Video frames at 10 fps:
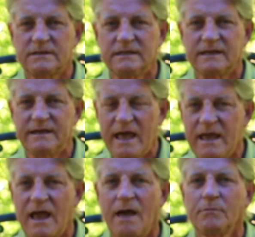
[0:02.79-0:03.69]
and
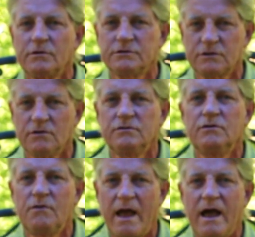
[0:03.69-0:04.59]
today I'm going to show
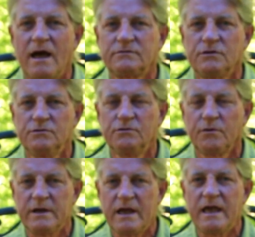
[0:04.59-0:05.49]
you how to
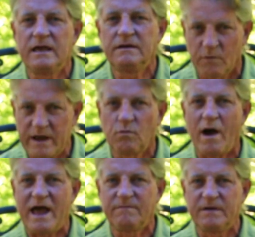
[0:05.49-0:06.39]
create red
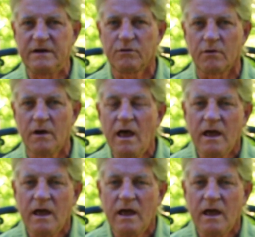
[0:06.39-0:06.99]
wine vinegar.